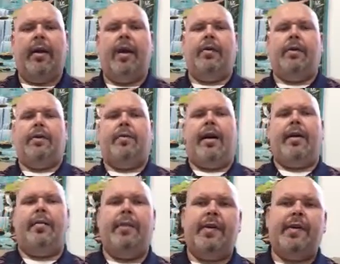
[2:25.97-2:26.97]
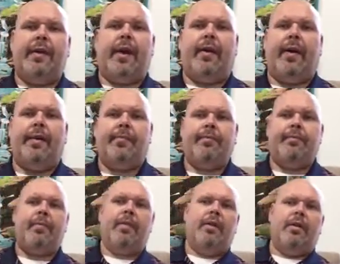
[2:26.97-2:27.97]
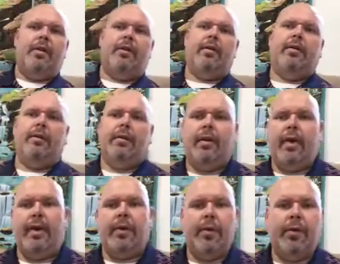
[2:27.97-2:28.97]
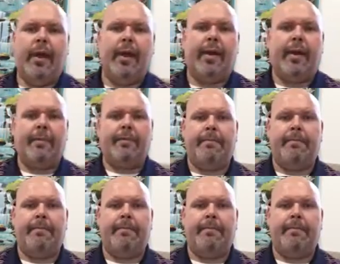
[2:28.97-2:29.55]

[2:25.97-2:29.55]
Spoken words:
And it was about a missionary in New Guinea.